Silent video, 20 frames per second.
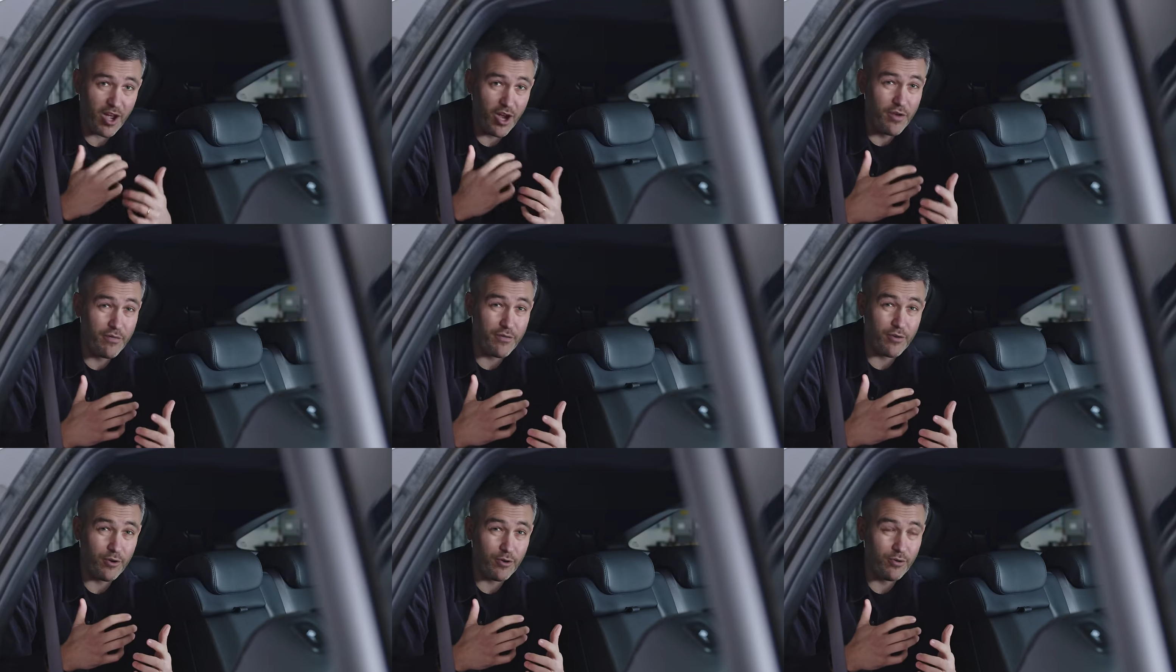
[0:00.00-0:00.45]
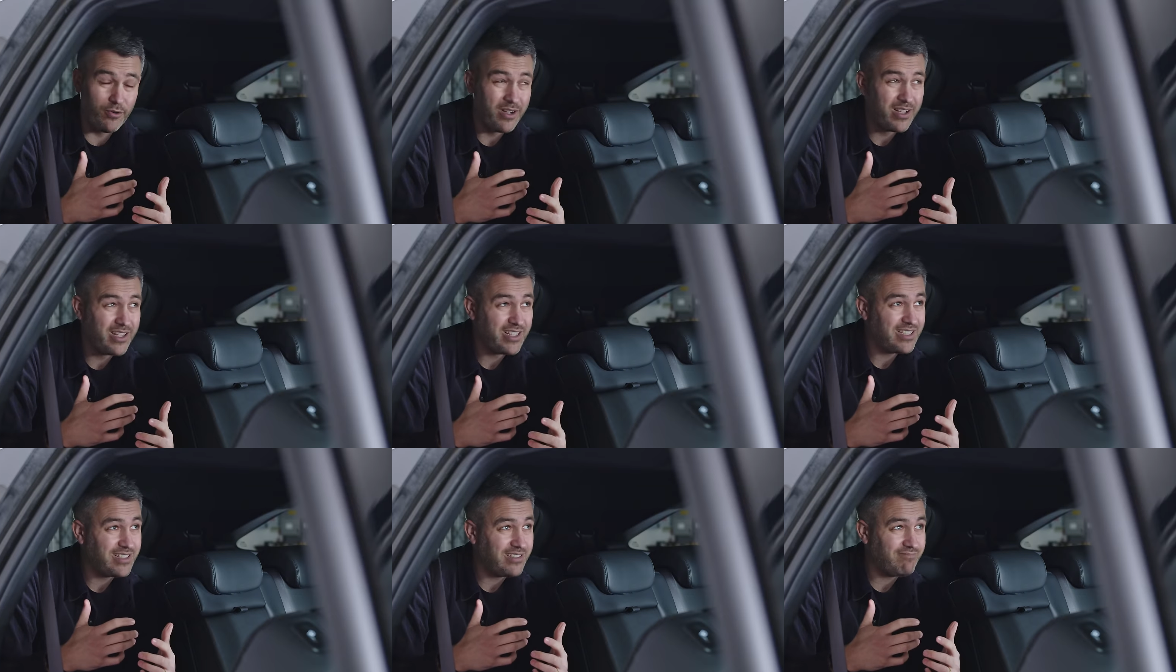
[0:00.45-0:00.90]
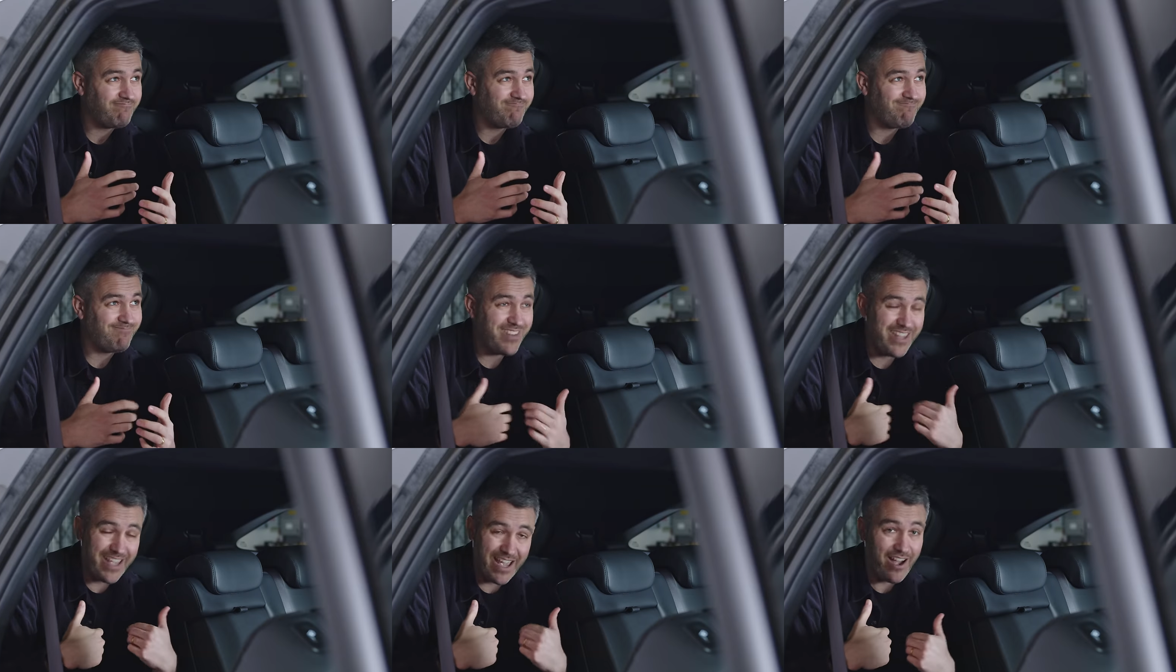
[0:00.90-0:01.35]
overall,
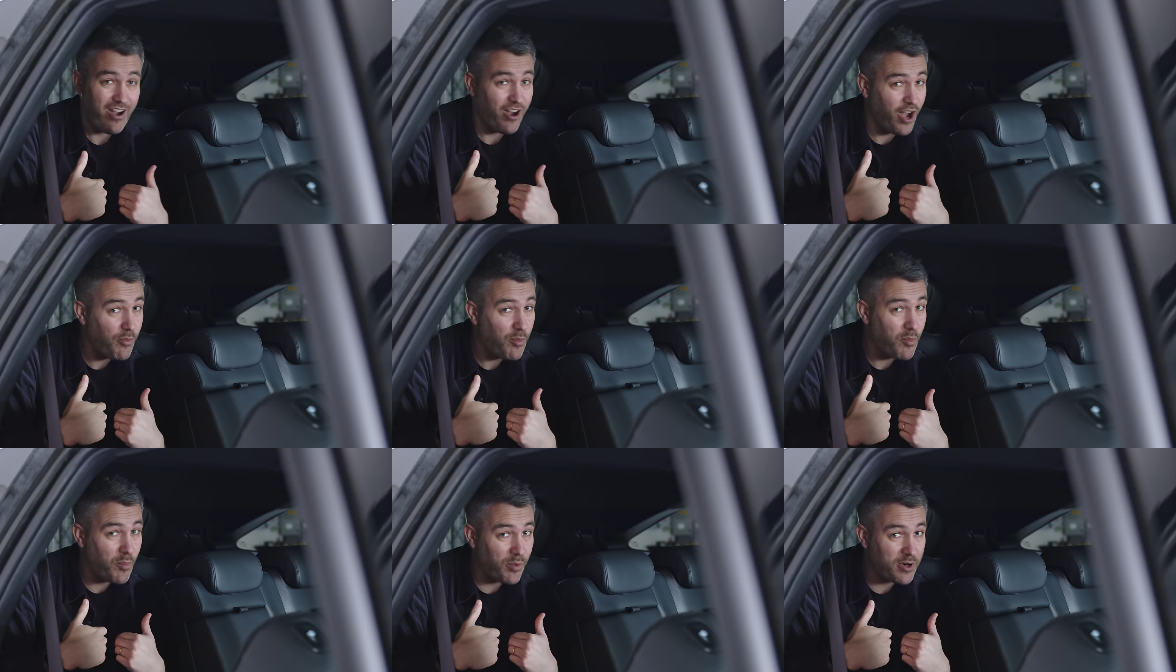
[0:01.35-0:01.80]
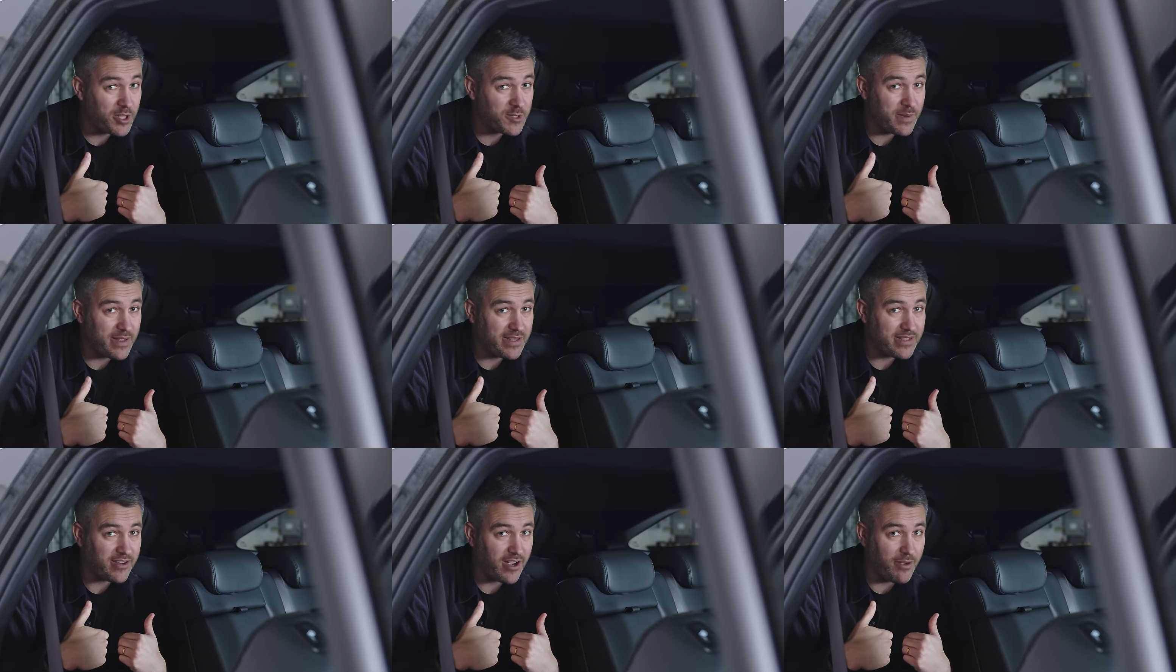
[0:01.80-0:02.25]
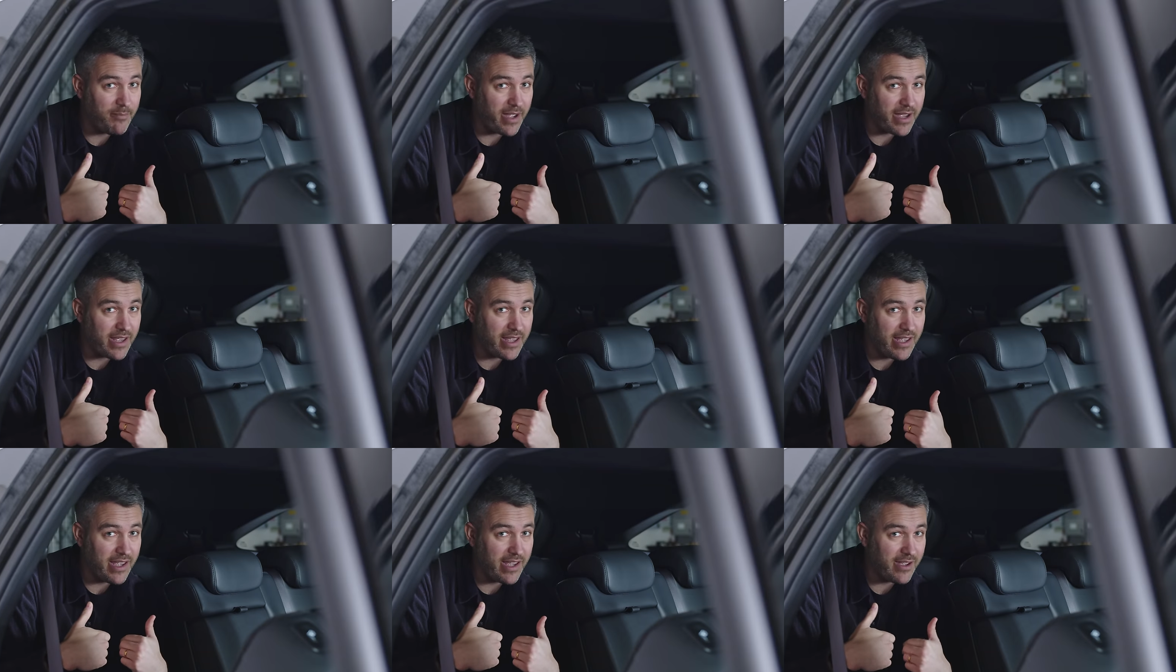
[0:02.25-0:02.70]
yeah, I wouldn't want to spend time
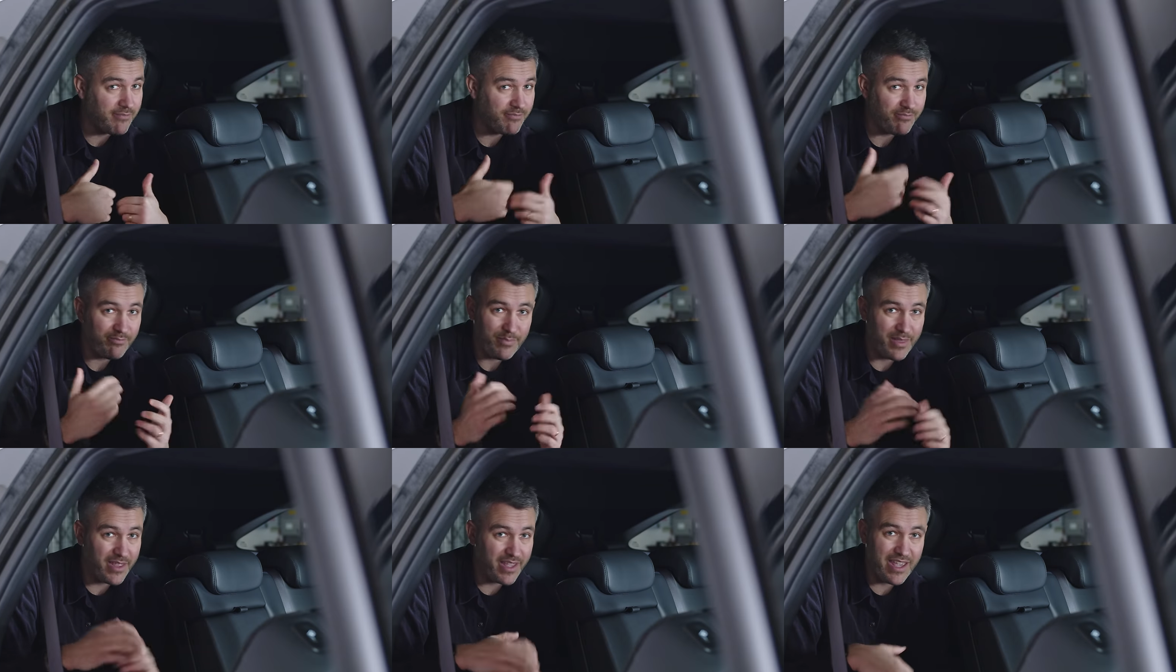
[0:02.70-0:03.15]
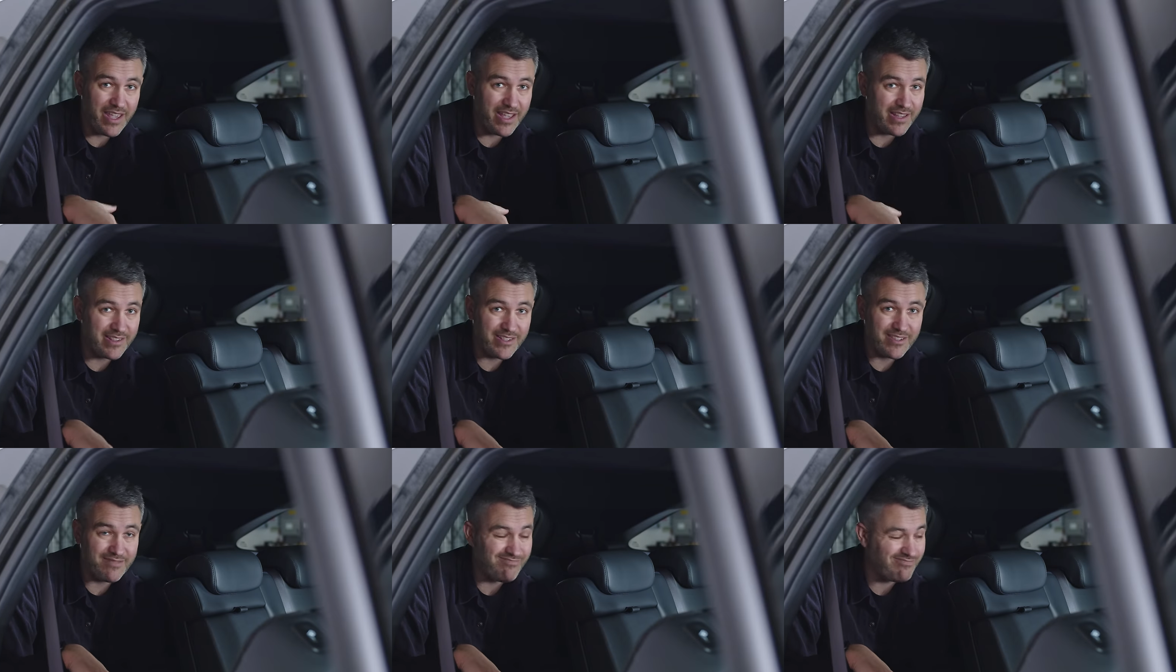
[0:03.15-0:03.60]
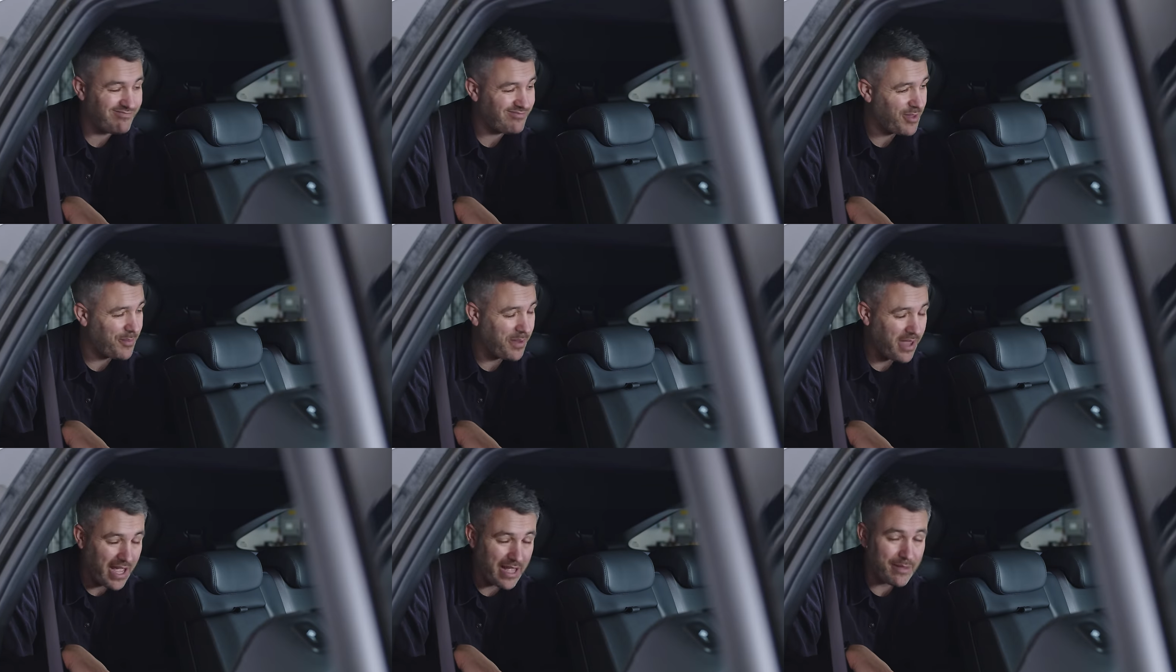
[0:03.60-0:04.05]
back here, but the kids,
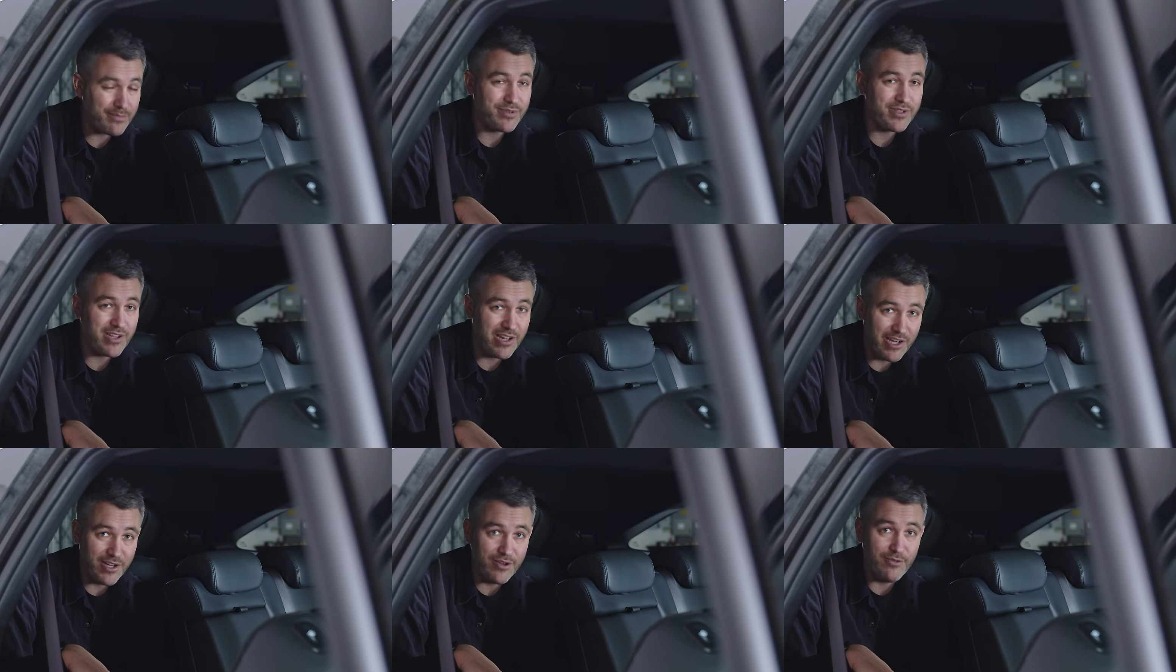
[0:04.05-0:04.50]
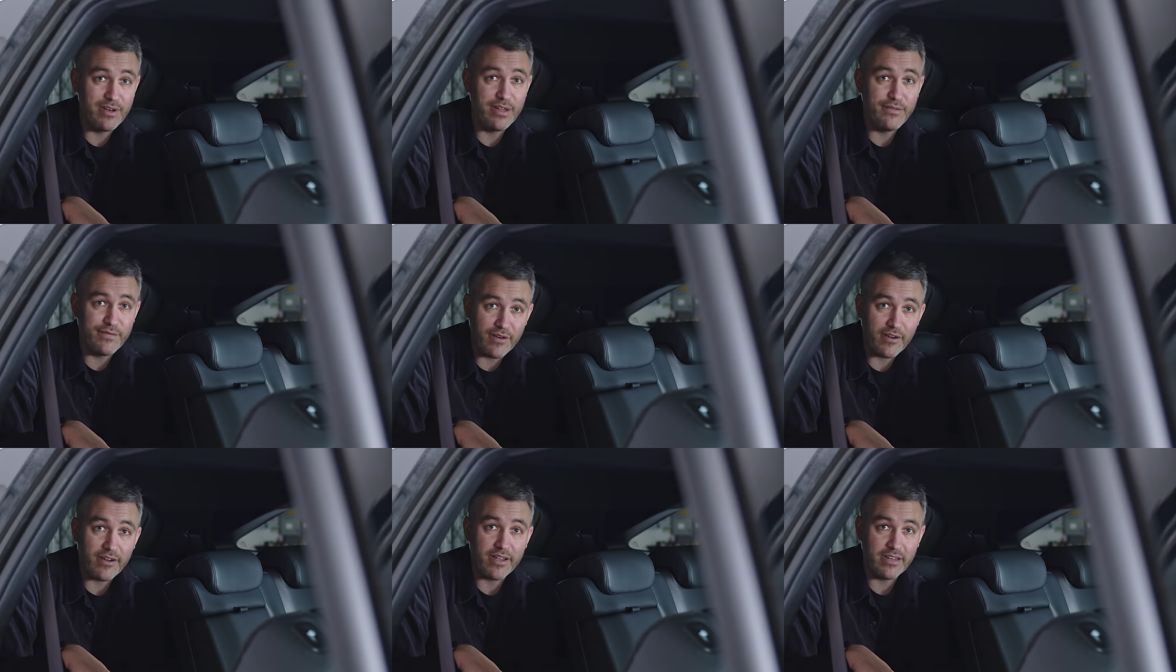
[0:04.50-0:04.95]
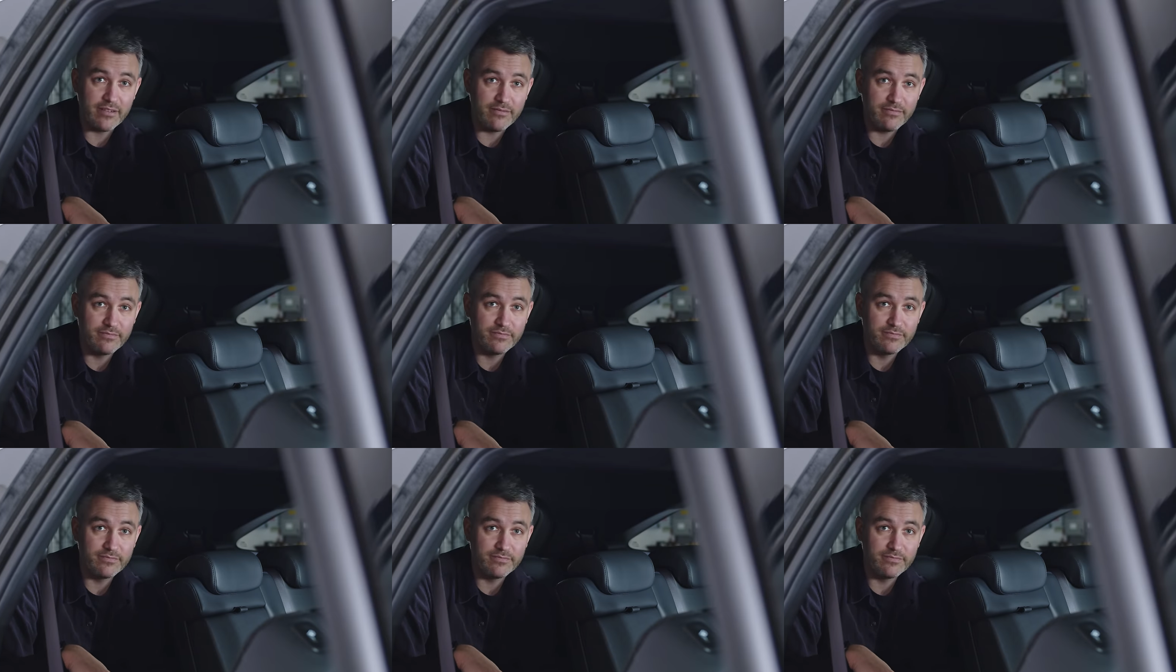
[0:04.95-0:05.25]
they'll be absolutely fine.